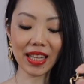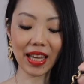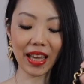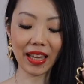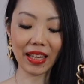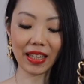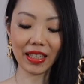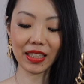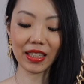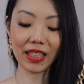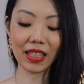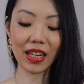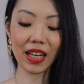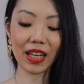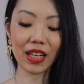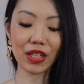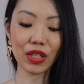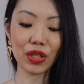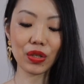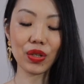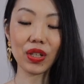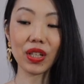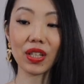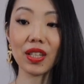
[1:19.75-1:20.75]
and
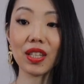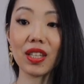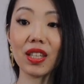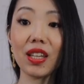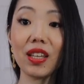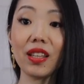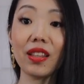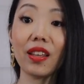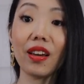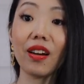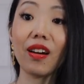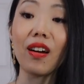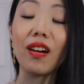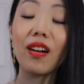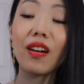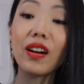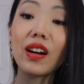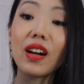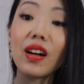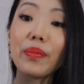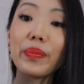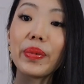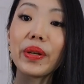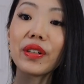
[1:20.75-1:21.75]
as you can see, there
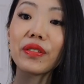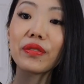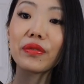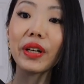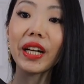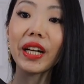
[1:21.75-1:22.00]
are a bit of